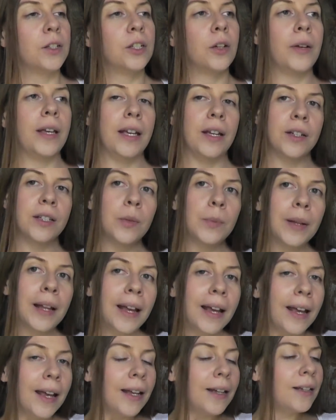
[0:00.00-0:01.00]
So here's the
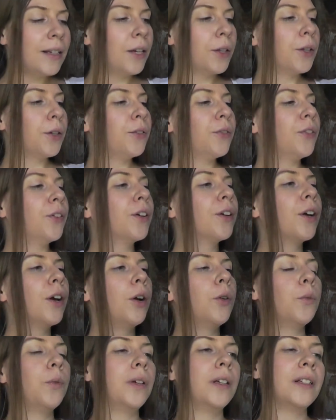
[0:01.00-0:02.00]
plan, dear little fur
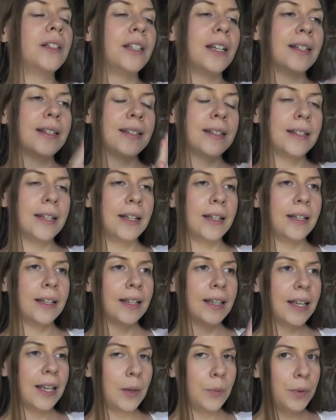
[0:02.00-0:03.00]
coat. We'll just
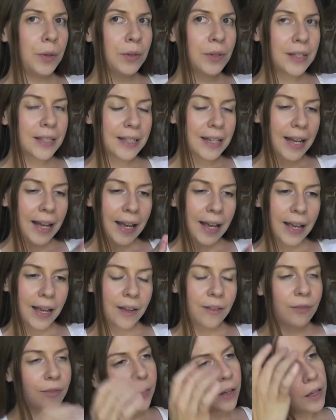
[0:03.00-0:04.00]
keep you
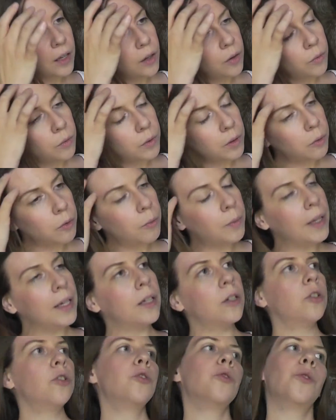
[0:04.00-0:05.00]
safe. We will
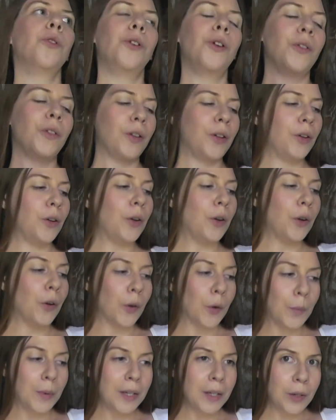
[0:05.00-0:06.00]
make sure that
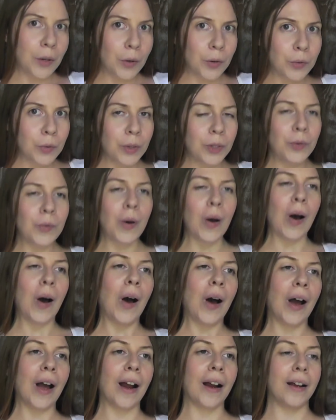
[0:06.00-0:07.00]
nobody knows where you
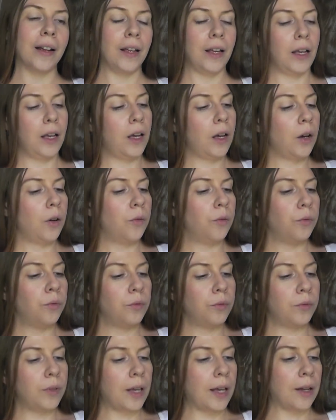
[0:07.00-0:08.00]
are.
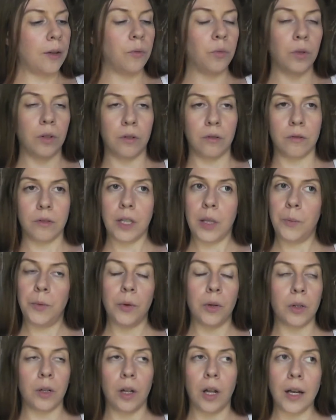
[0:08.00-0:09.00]
And we'll keep
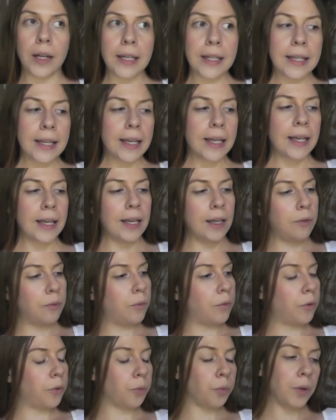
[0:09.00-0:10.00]
you under lock and key.
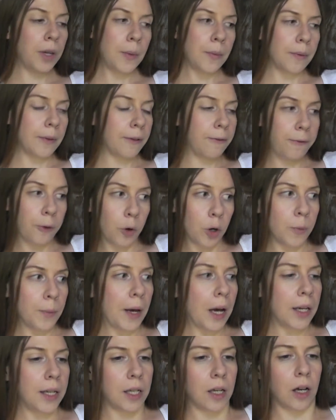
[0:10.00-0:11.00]
Three, uh, four
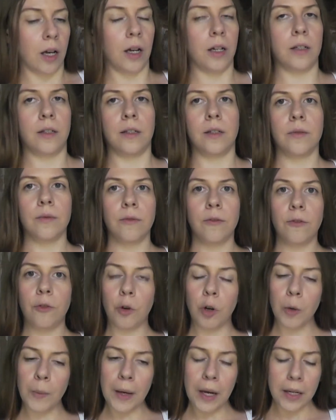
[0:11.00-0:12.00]
bodyguards.
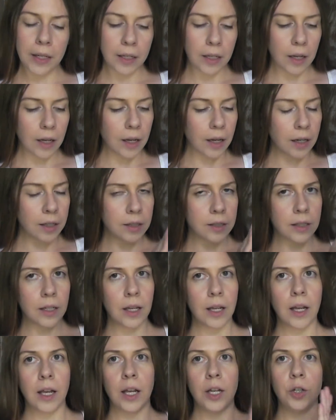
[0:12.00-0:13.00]
Four bodyguards.
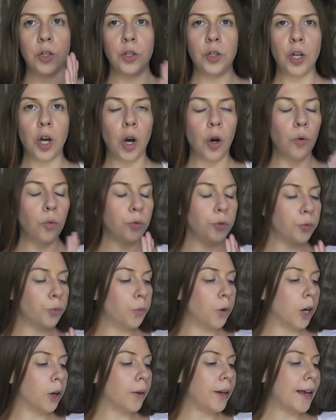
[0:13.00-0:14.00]
Don't
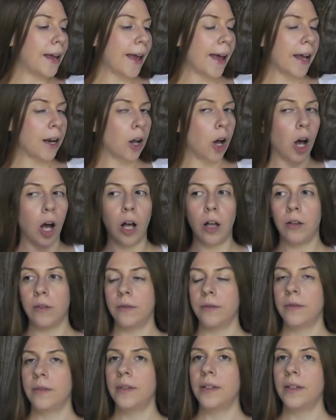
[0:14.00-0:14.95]
worry at all.